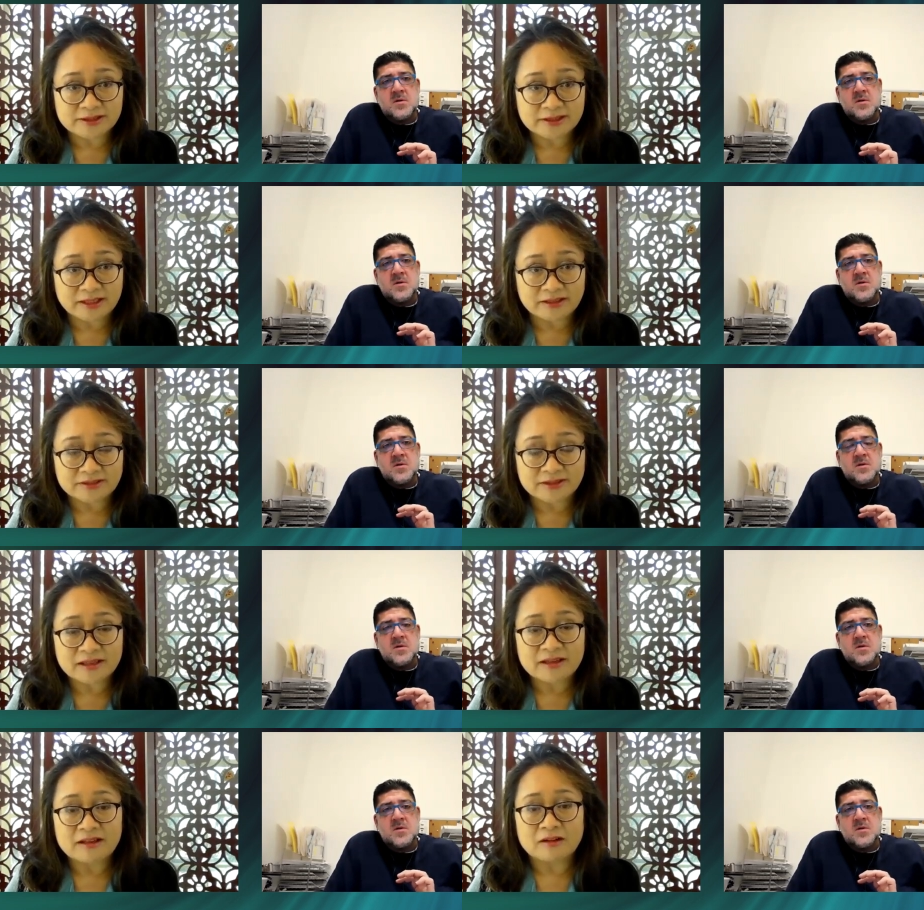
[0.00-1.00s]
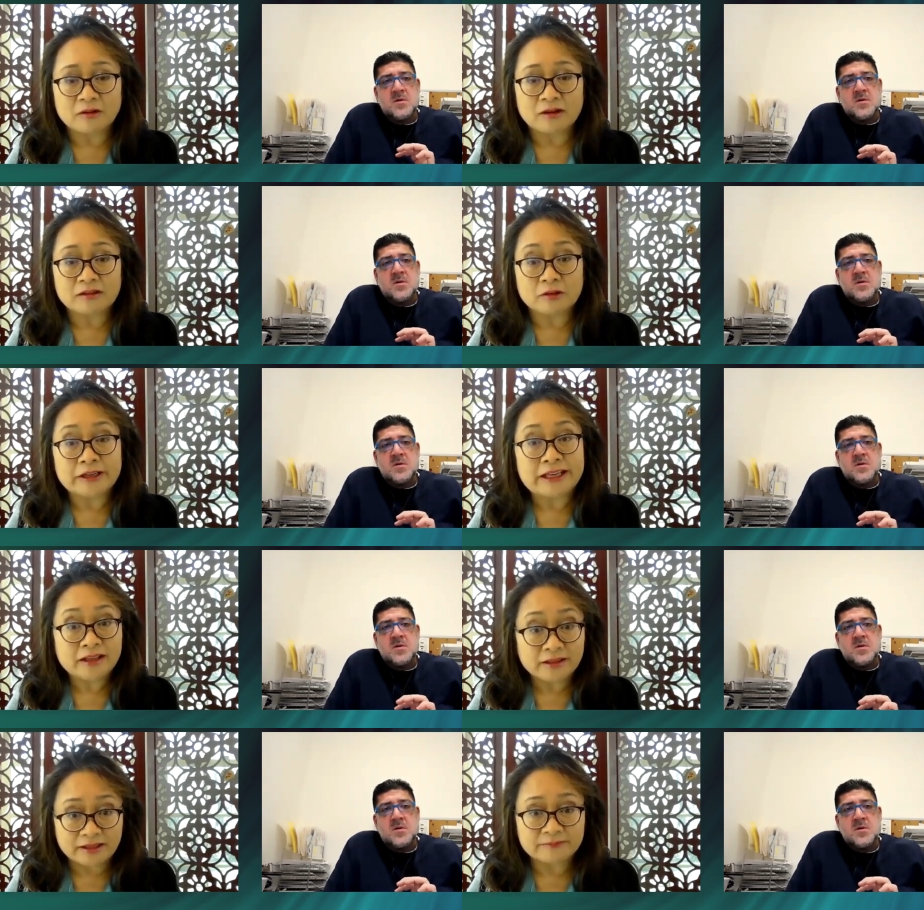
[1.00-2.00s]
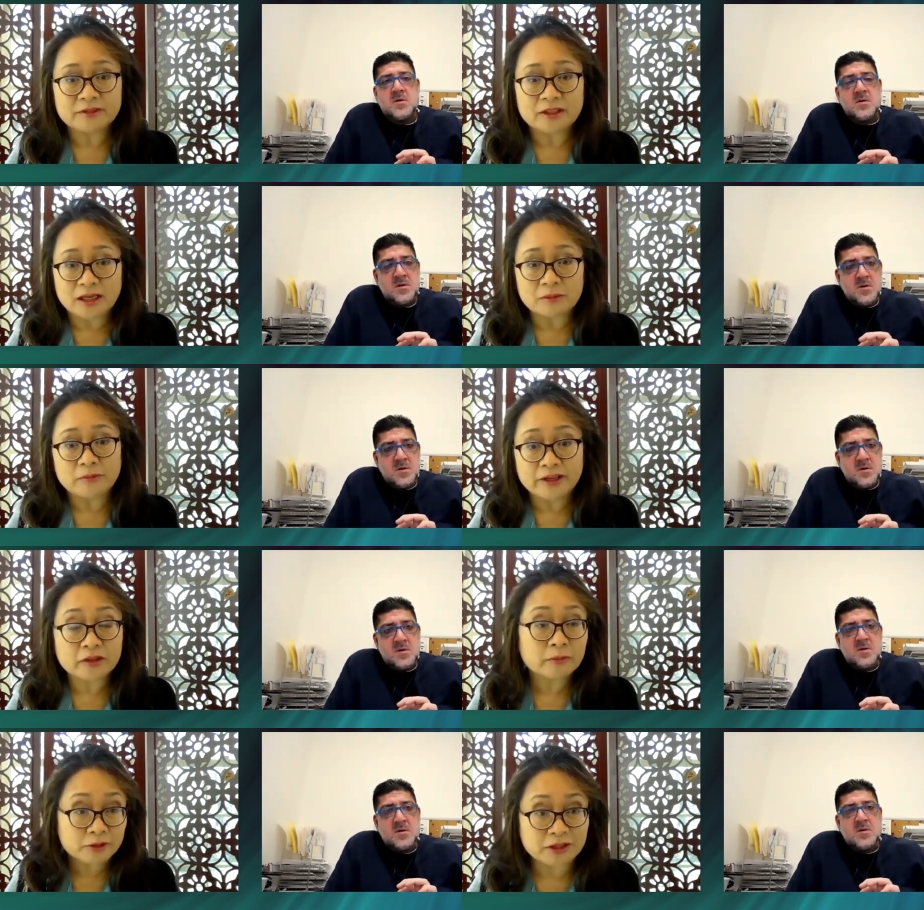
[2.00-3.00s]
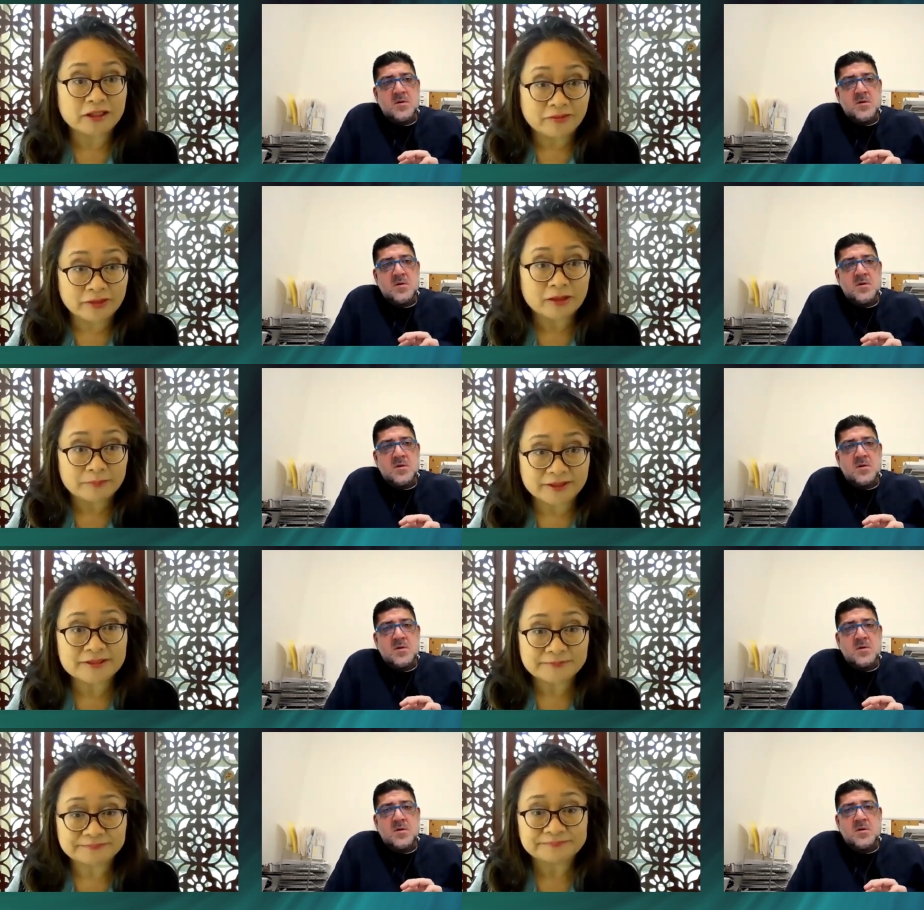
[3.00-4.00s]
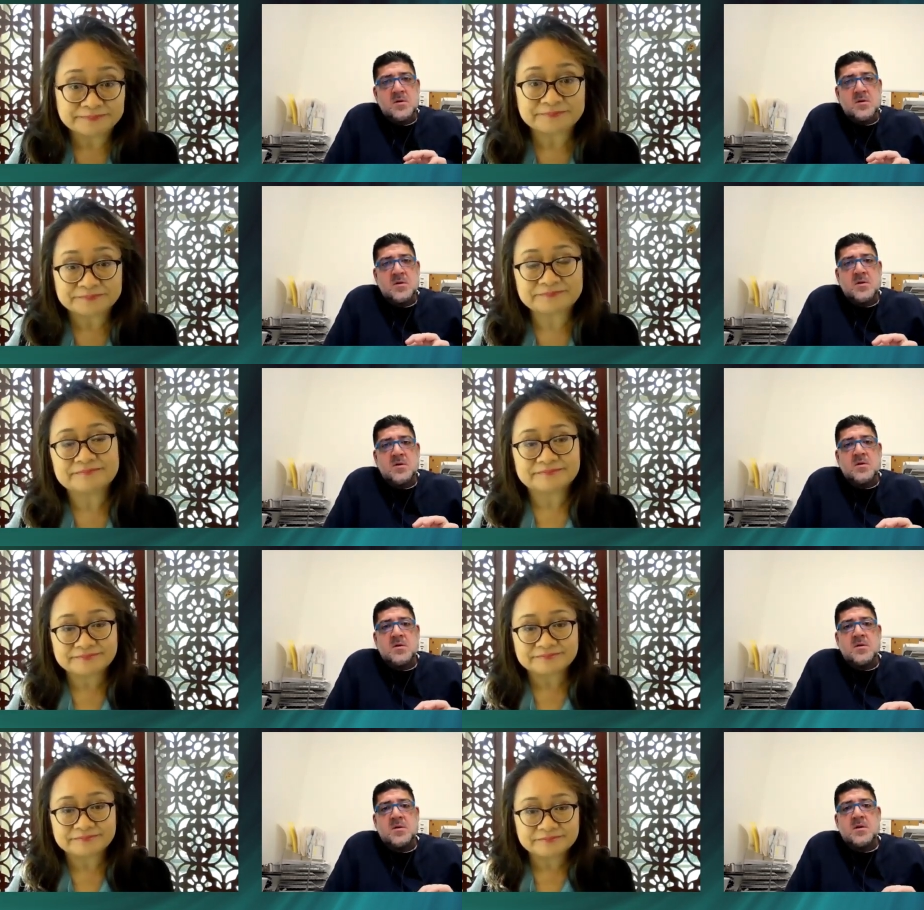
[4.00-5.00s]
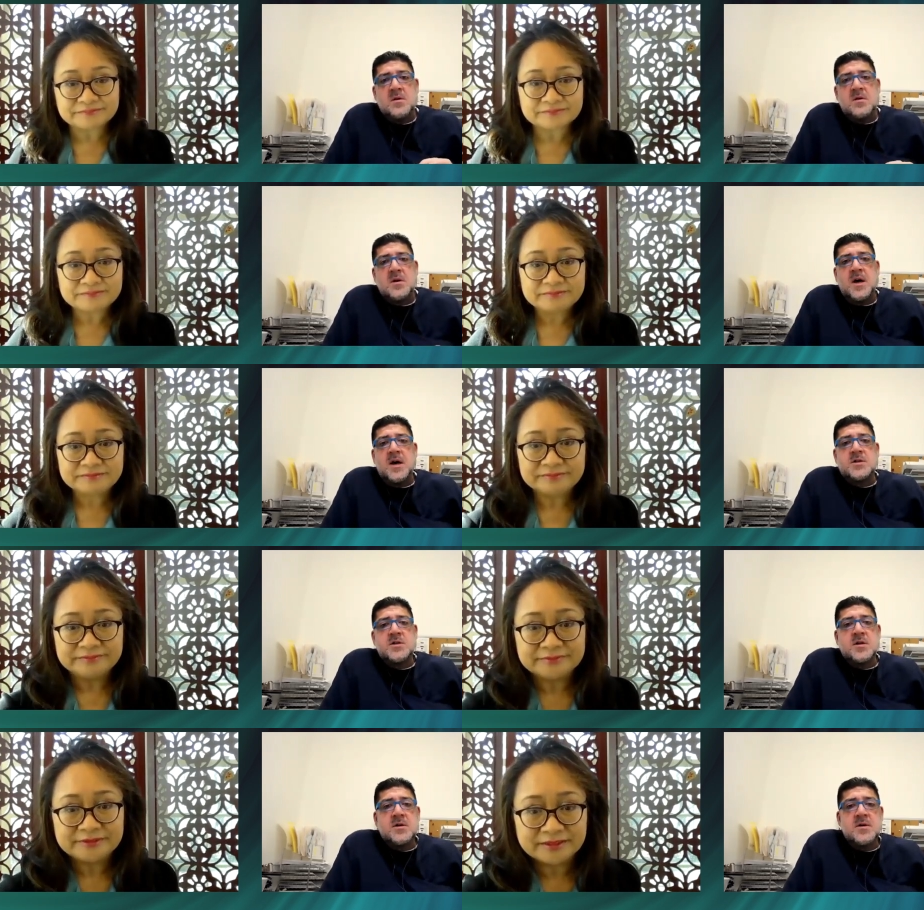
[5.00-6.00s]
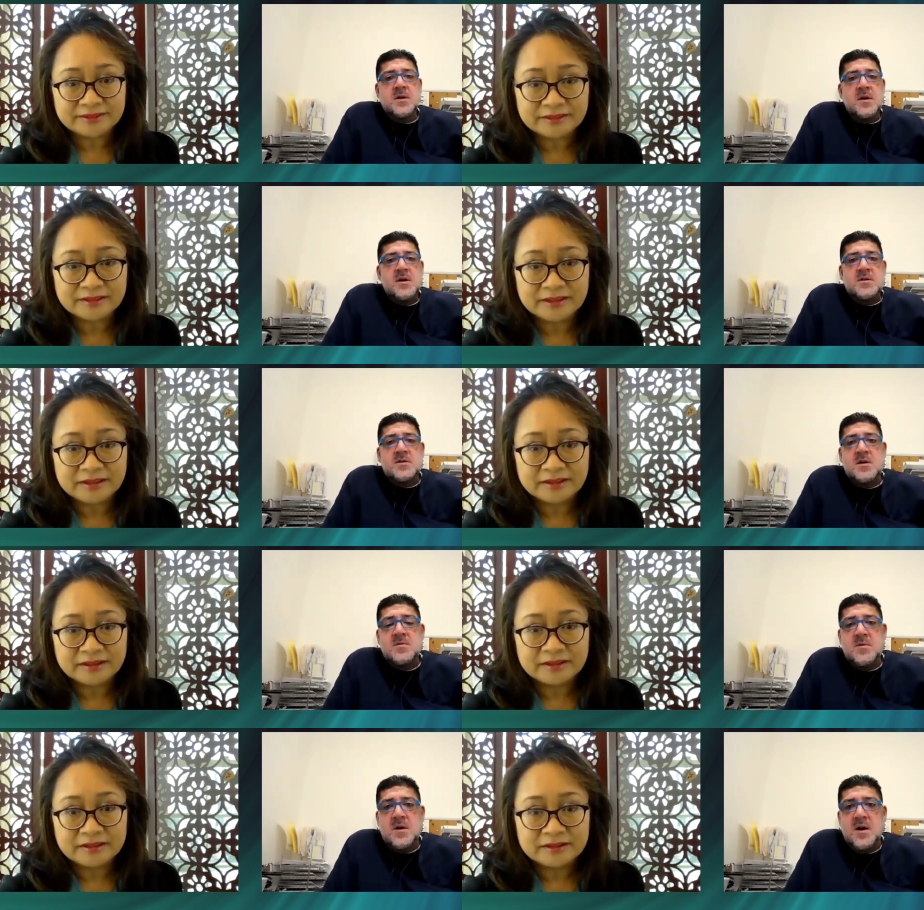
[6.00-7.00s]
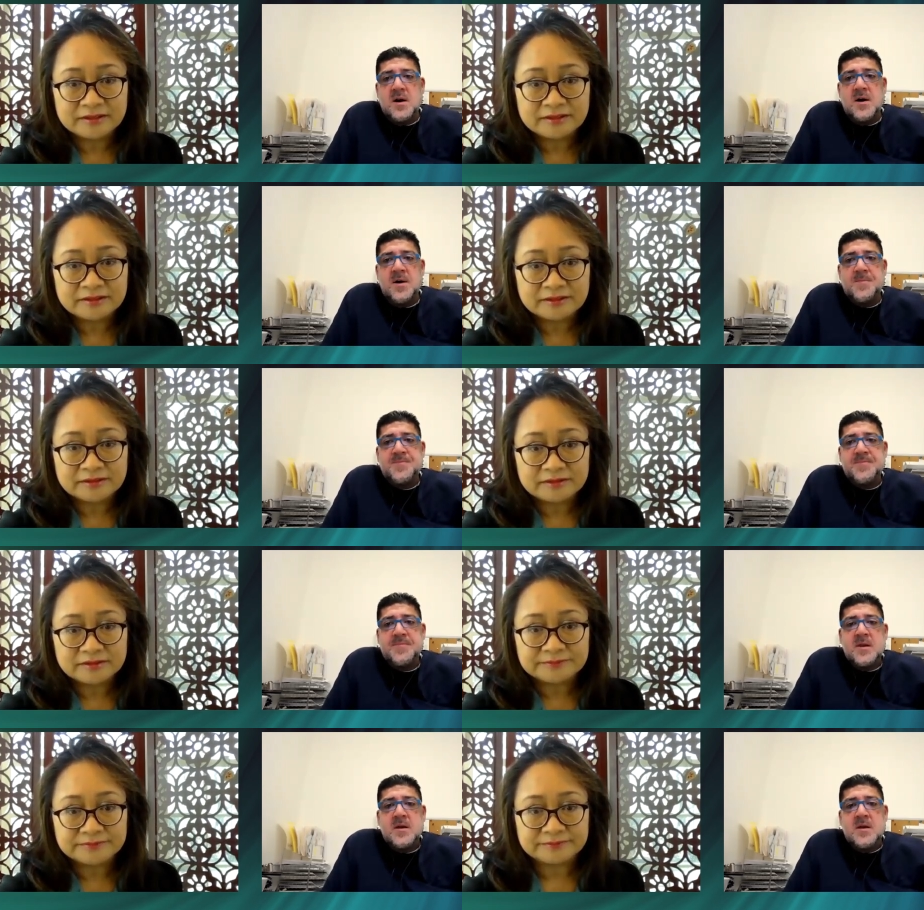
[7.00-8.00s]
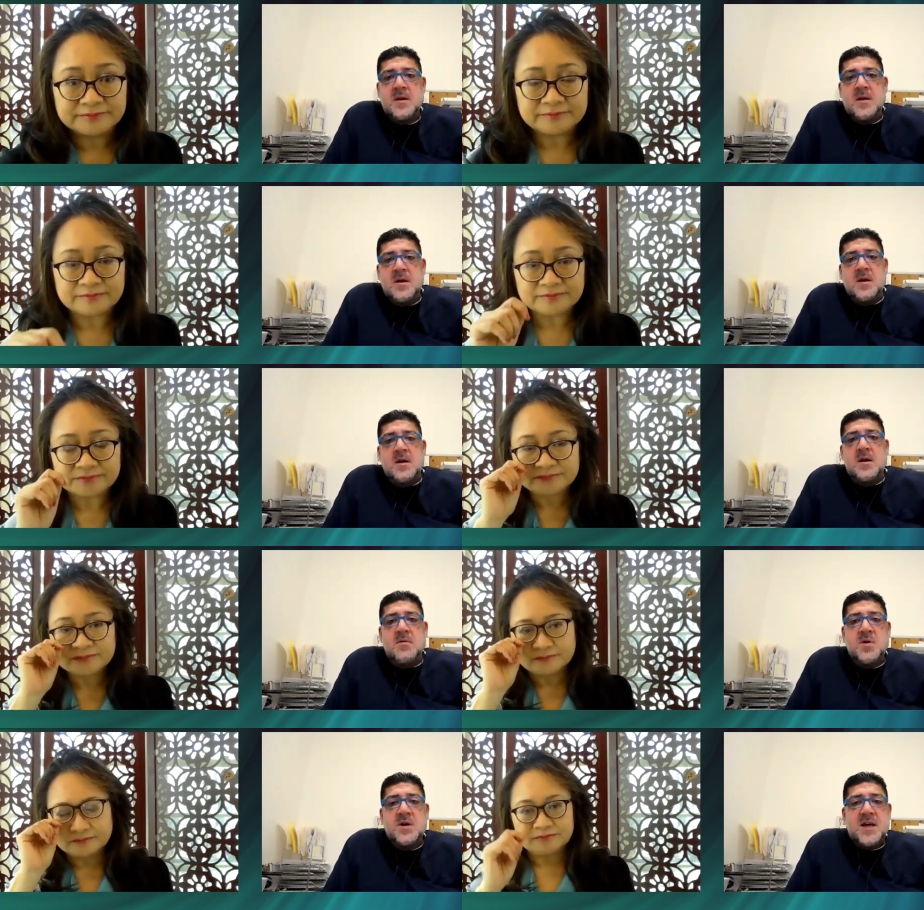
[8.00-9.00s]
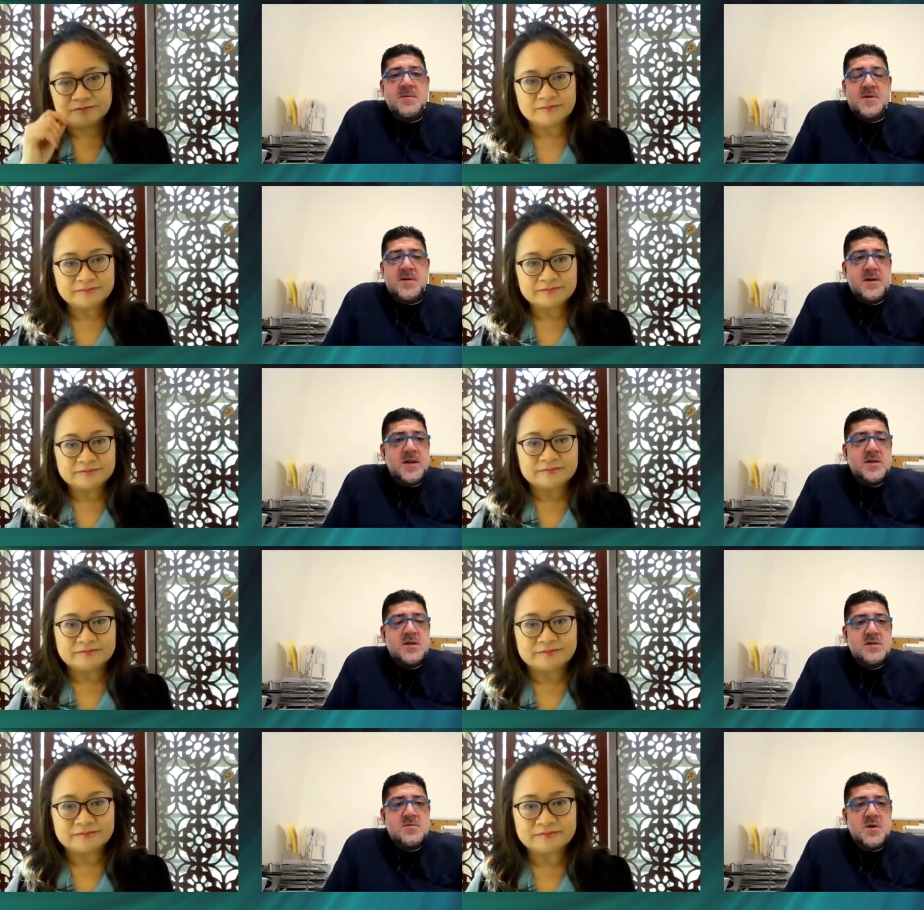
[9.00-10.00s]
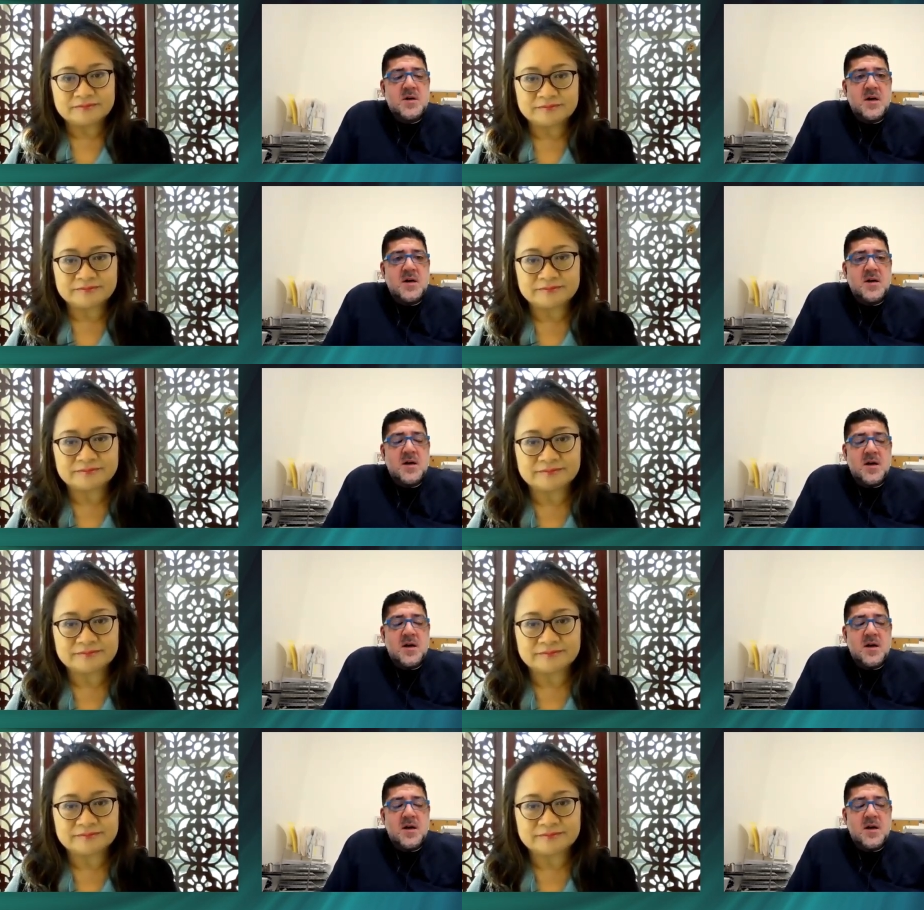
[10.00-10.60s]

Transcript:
Speaker 1: disease or, or heal it um, with our regenerative therapies.
Speaker 2: Gotcha. So, um, what types of conditions would uh,